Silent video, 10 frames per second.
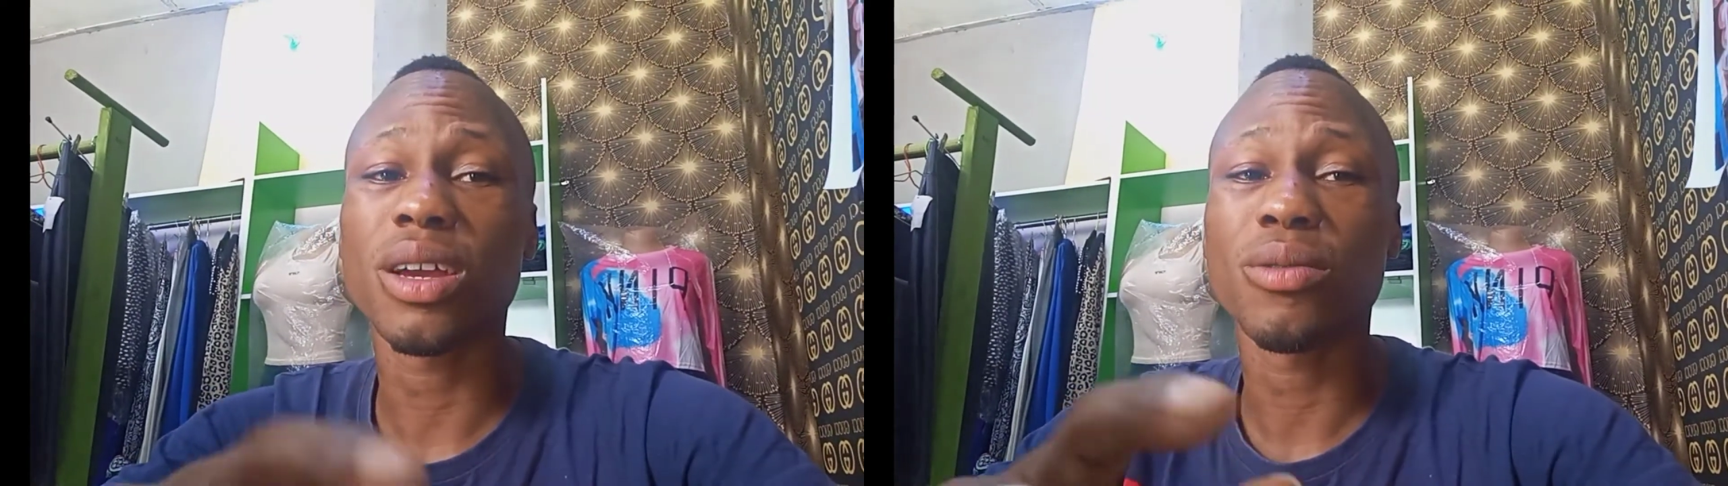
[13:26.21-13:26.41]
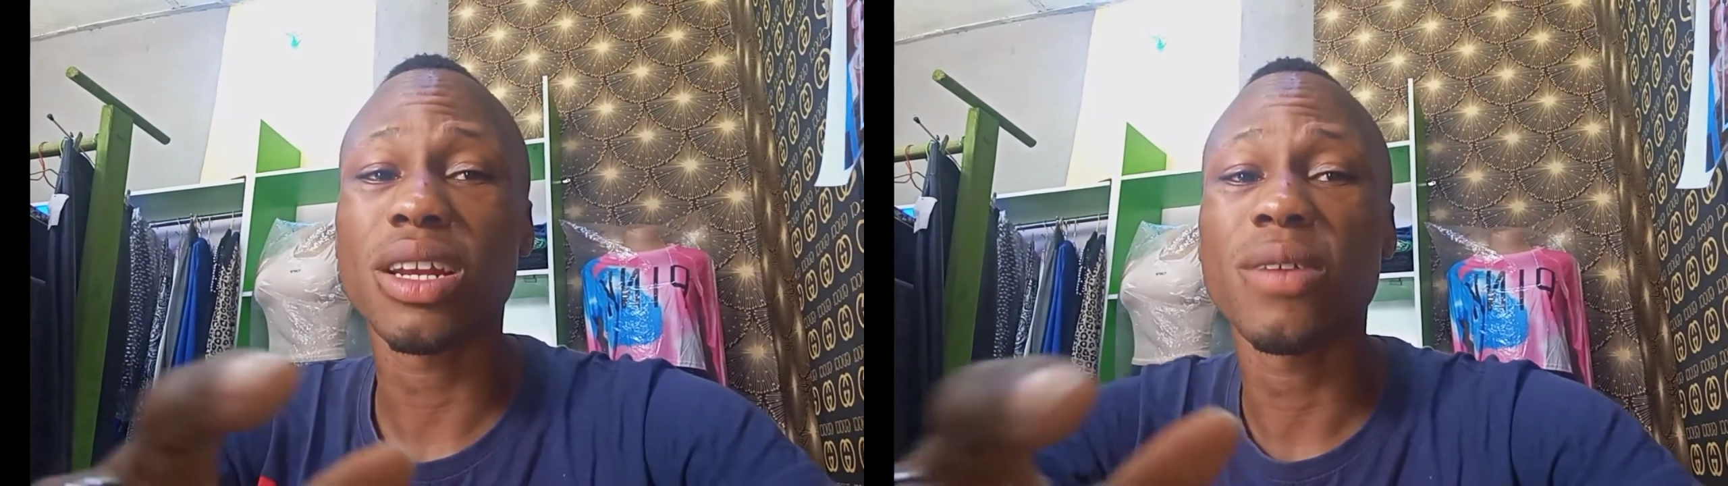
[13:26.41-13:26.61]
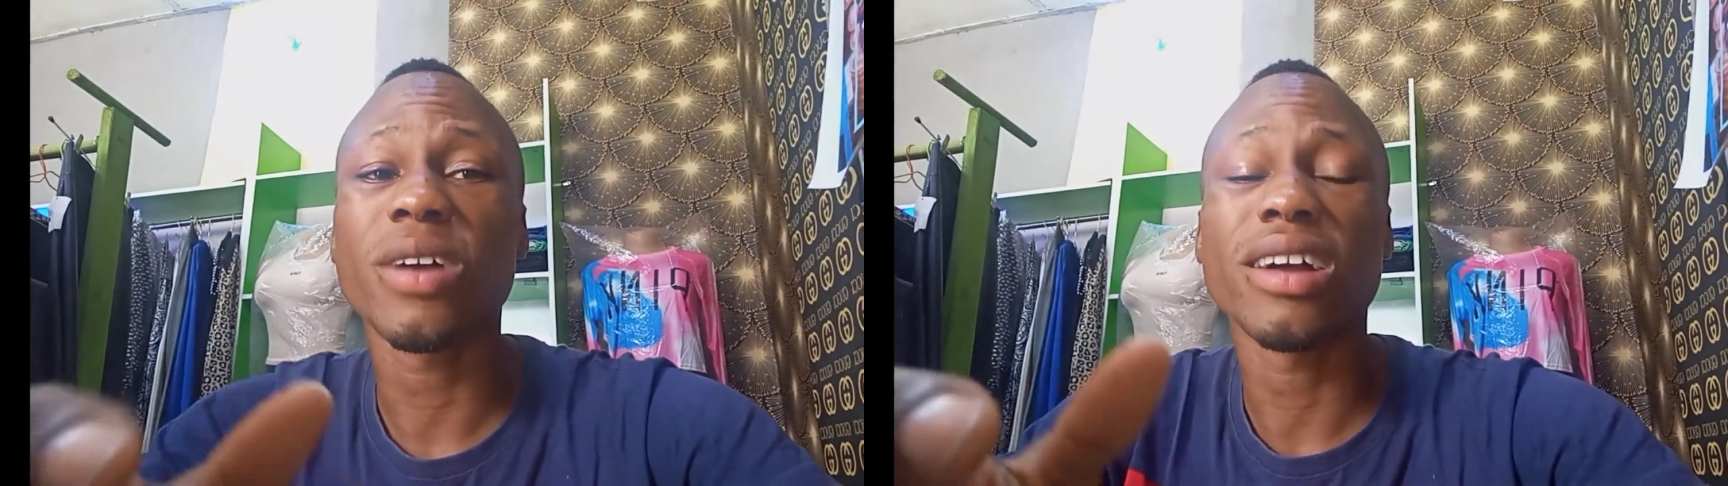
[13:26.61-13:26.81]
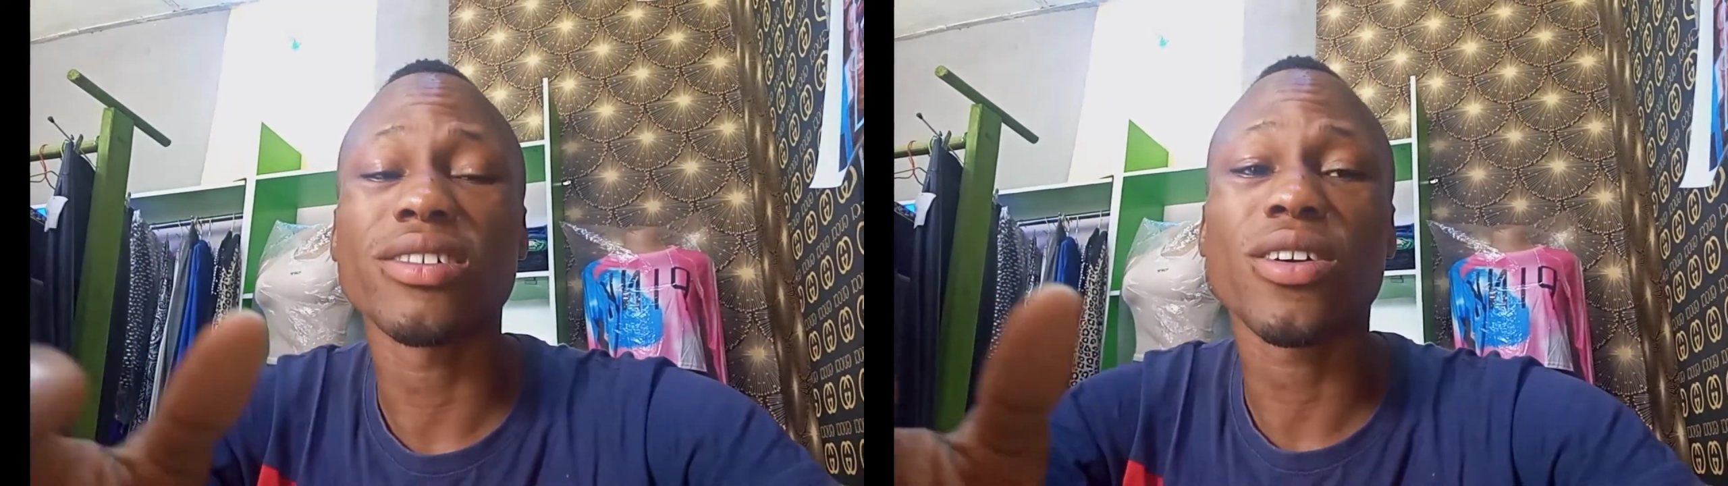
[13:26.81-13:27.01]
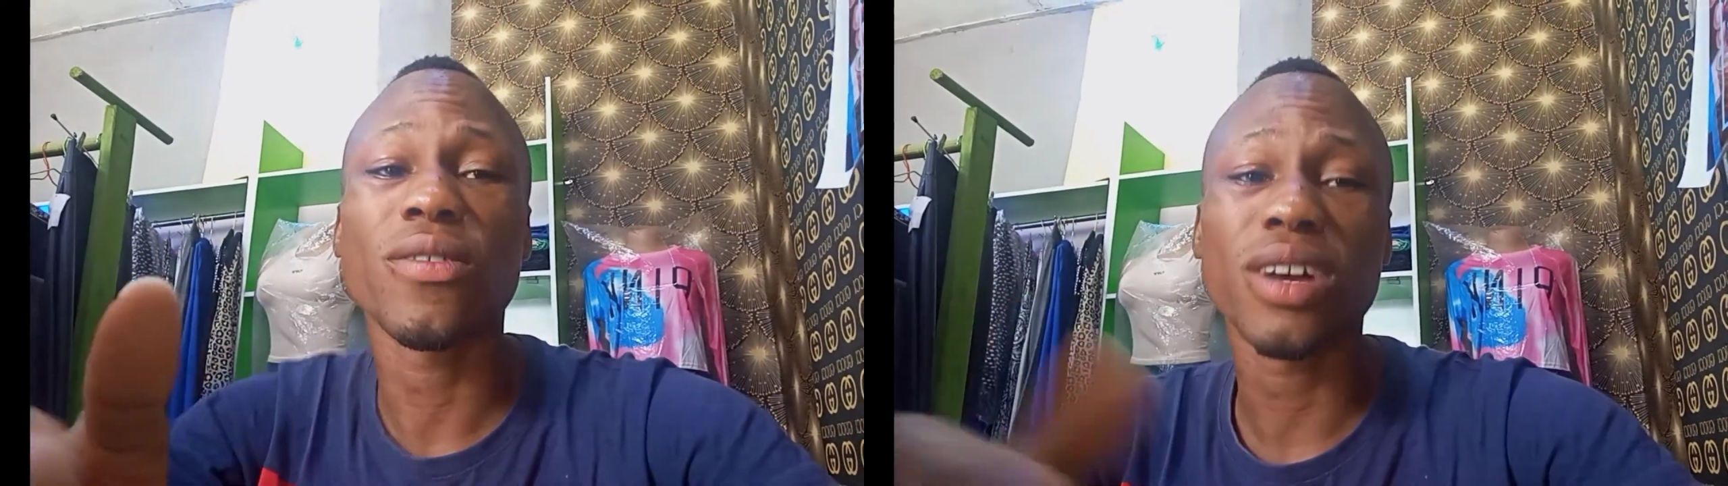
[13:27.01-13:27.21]
whenever I
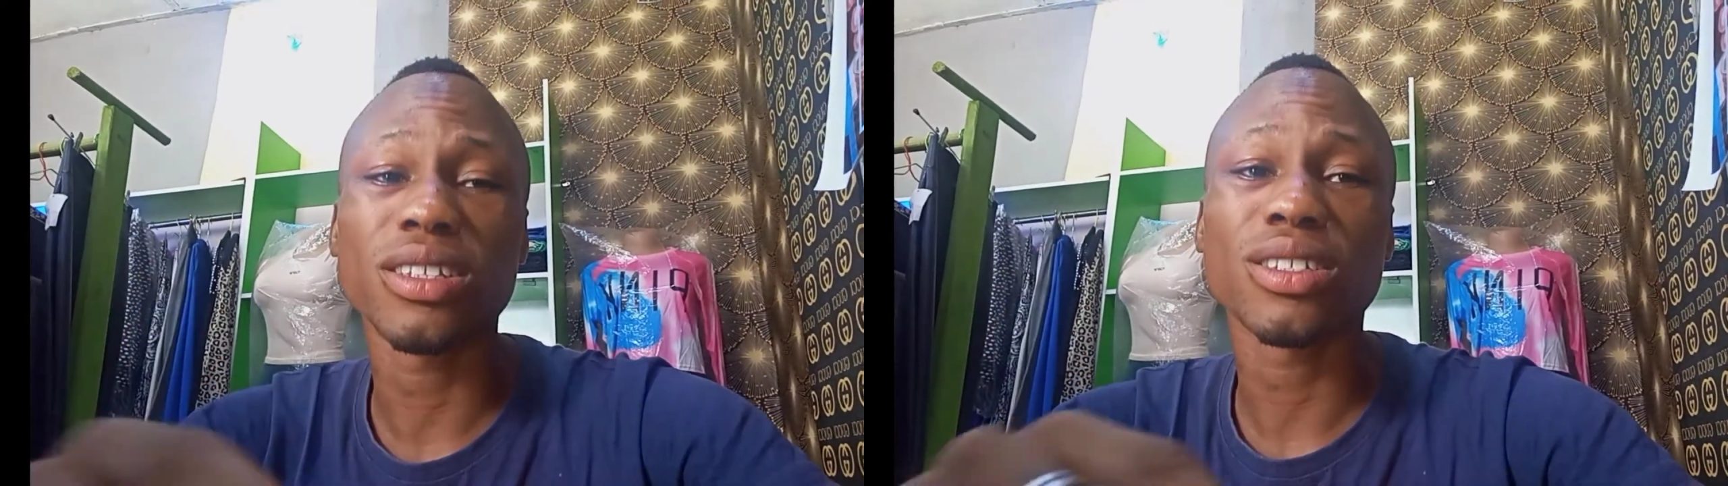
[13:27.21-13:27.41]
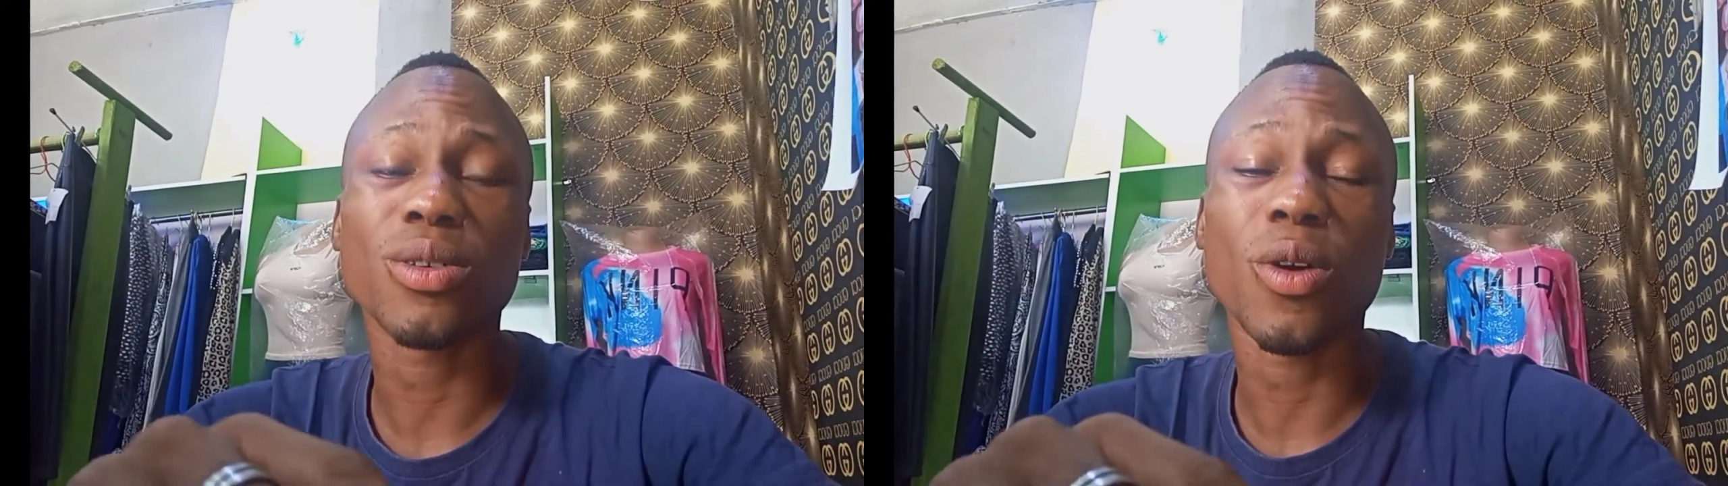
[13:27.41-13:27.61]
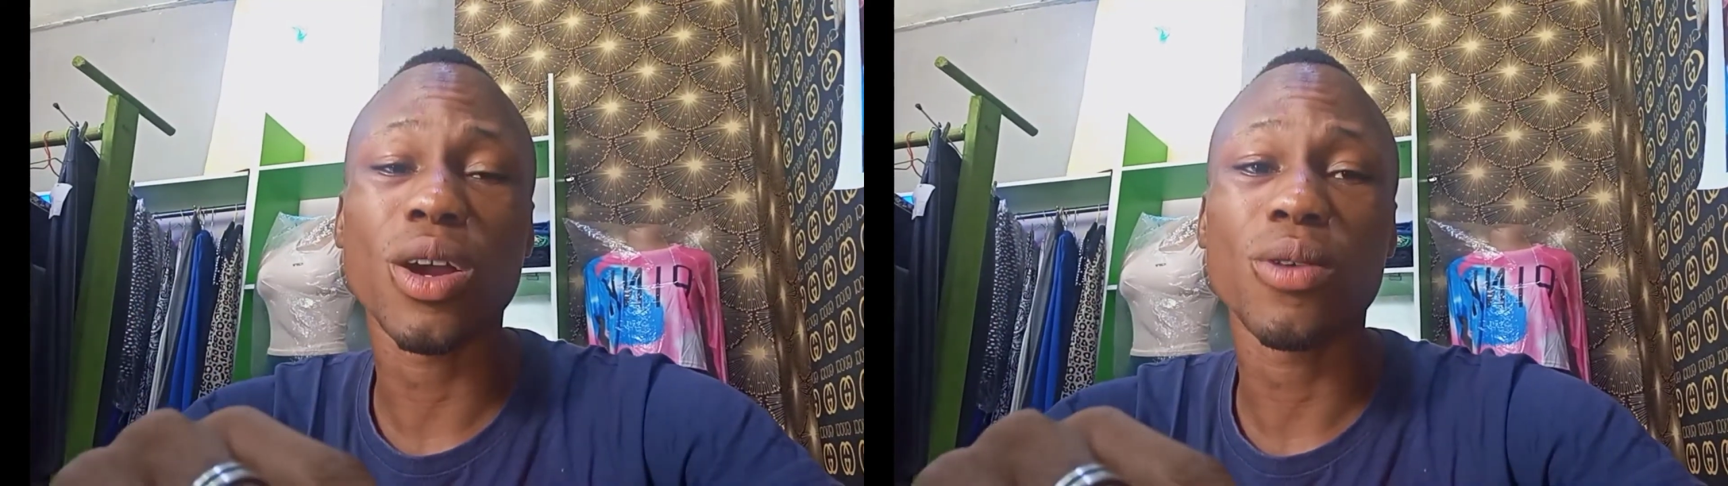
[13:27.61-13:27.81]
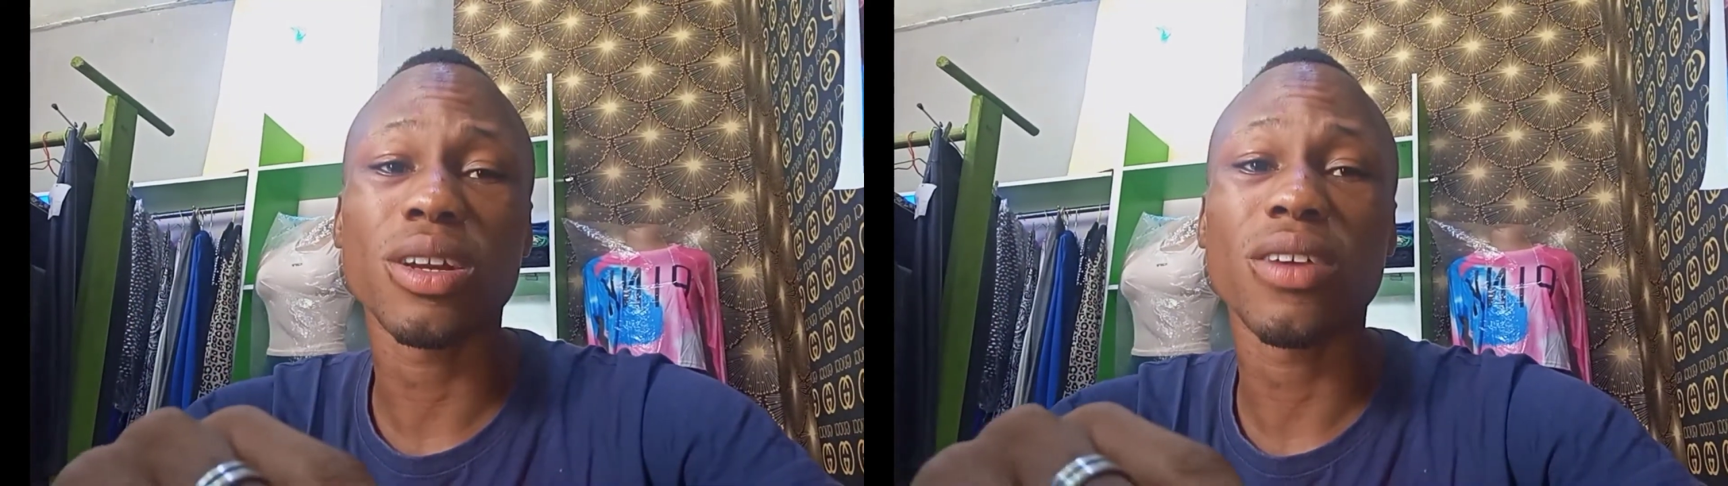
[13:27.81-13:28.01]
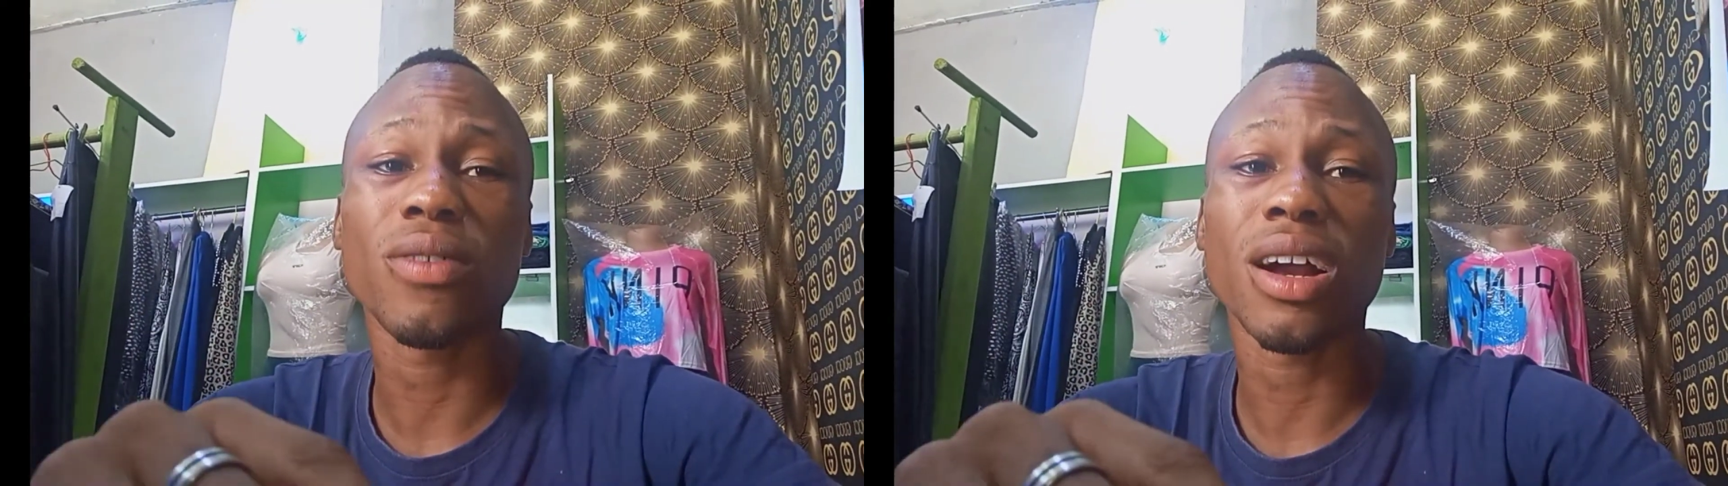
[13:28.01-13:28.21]
recover this coin,
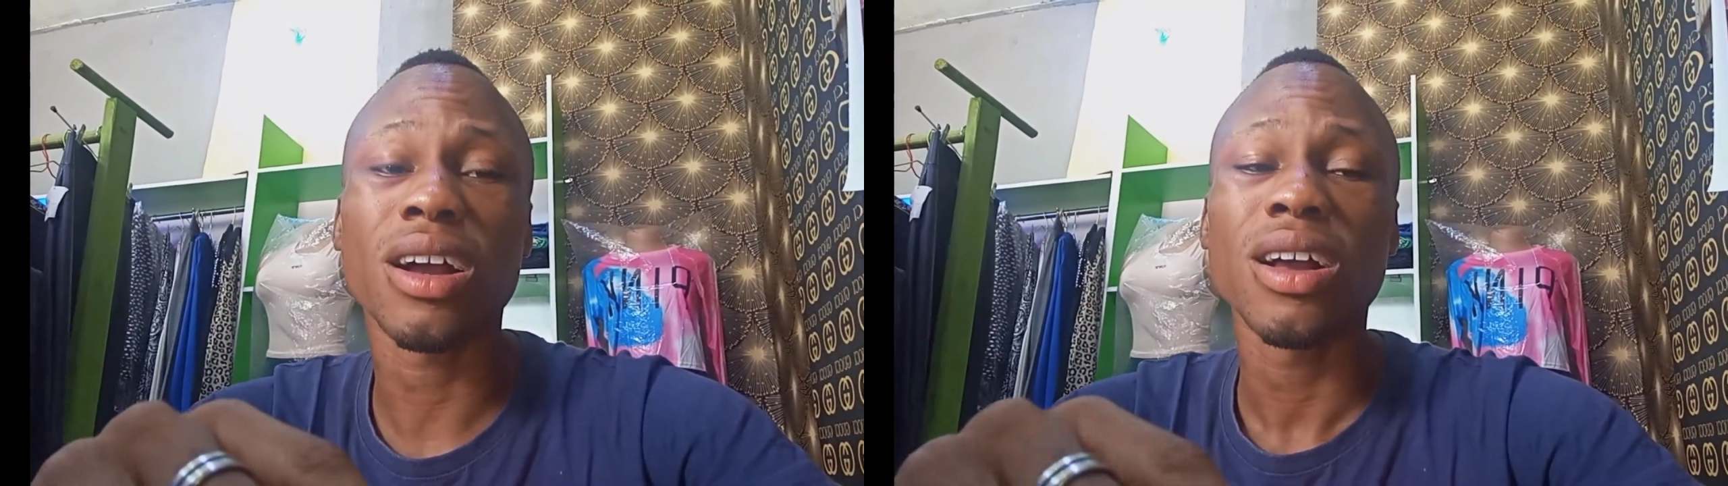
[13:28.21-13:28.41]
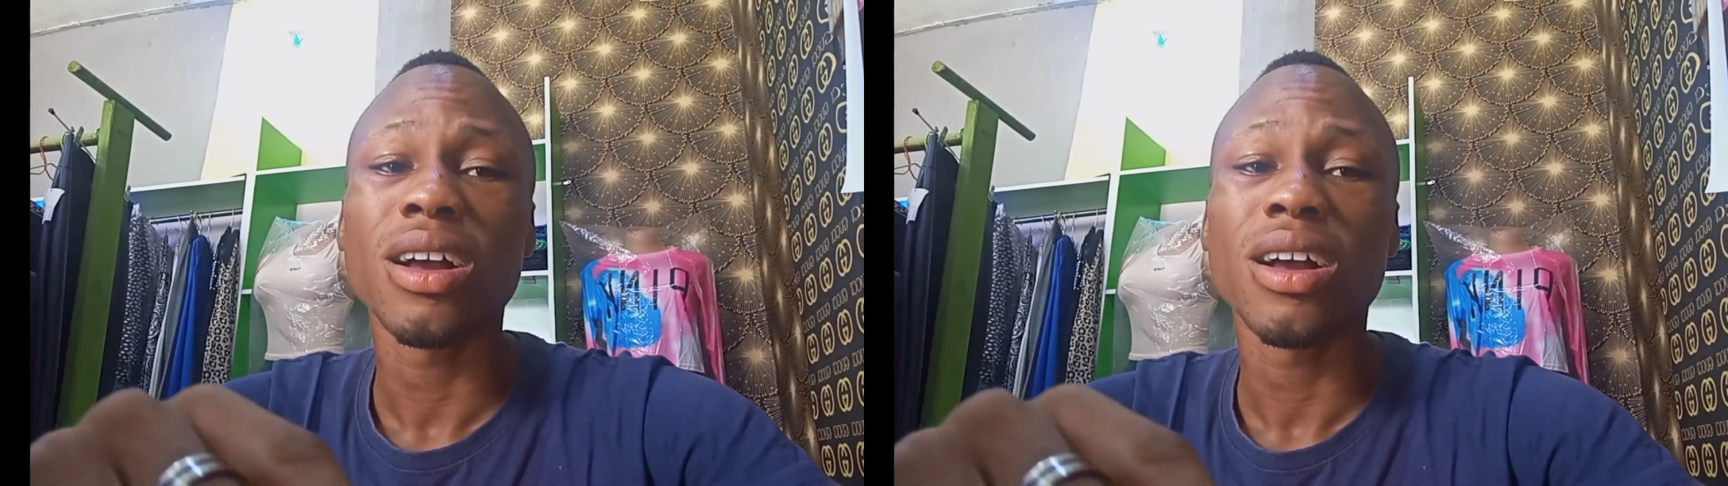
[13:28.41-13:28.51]
whenever